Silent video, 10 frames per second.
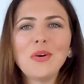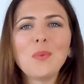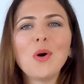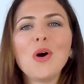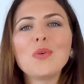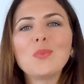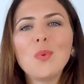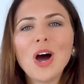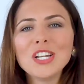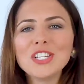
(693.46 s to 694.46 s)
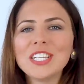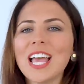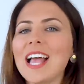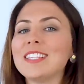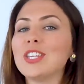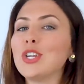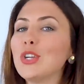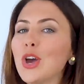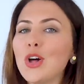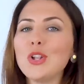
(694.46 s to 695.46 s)
The world watched as the
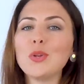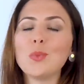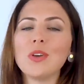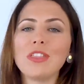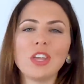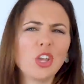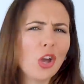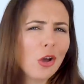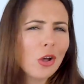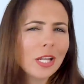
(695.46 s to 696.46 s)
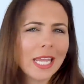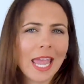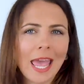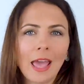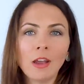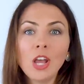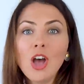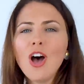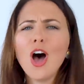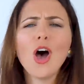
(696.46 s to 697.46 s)
girl with the curly hair
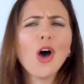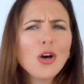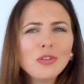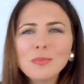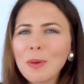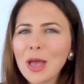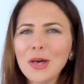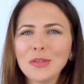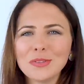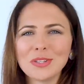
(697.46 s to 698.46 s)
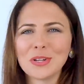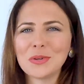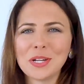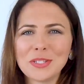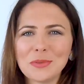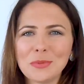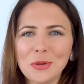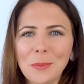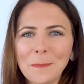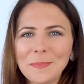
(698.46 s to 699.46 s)
hurled pearls across the
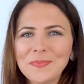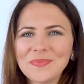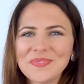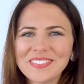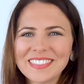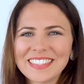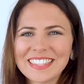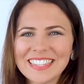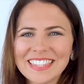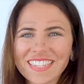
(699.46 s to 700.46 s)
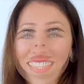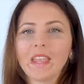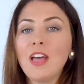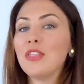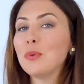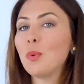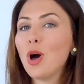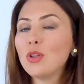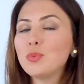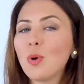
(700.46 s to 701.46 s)
room. The
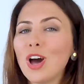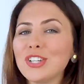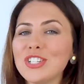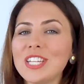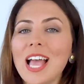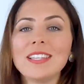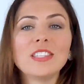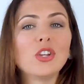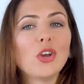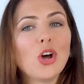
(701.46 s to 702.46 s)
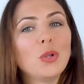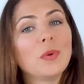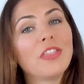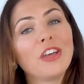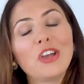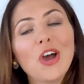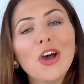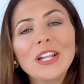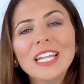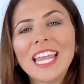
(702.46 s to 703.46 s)
world watched as the girl with the
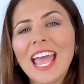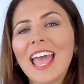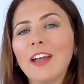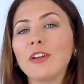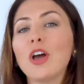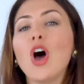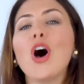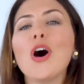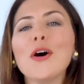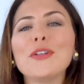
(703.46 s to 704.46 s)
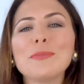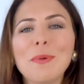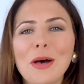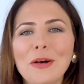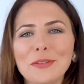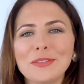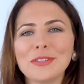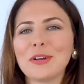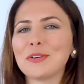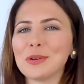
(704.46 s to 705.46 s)
curly hair hurled
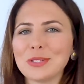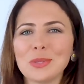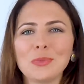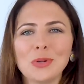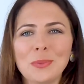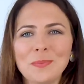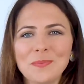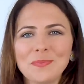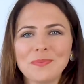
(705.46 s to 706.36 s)
pearls across the room.